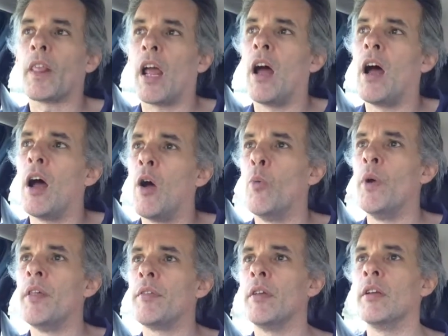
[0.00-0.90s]
uh,
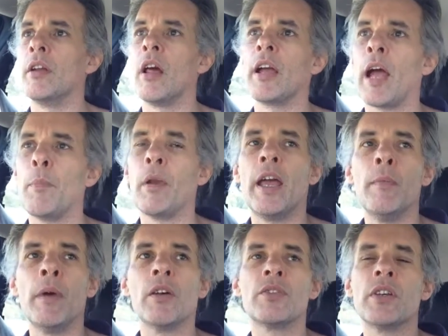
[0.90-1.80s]
with you know a couple of
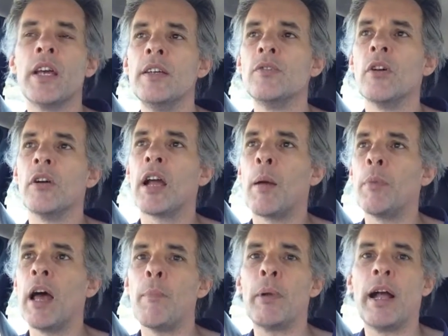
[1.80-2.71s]
MLCs or a
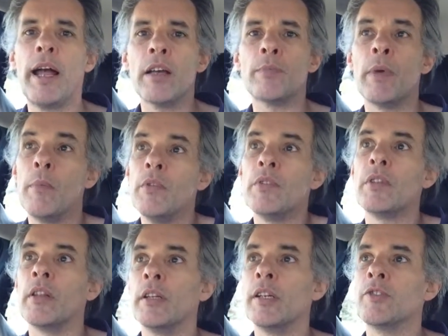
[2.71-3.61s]
couple of upper house members,
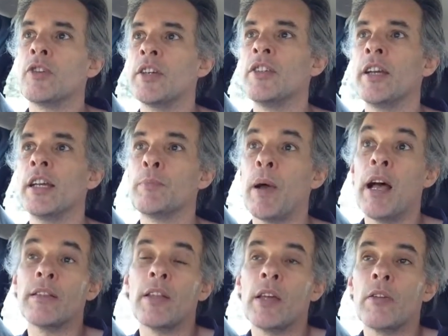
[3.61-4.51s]
and the legislation gets
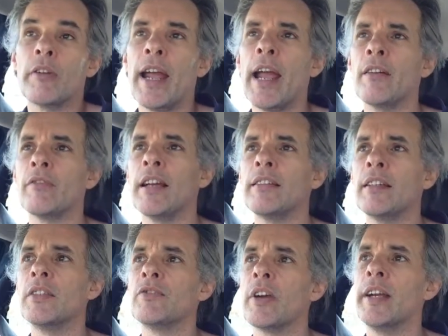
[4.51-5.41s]
passed, and then greyhound
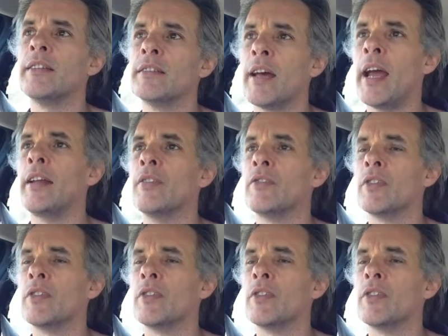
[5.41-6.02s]
racing is reinstated.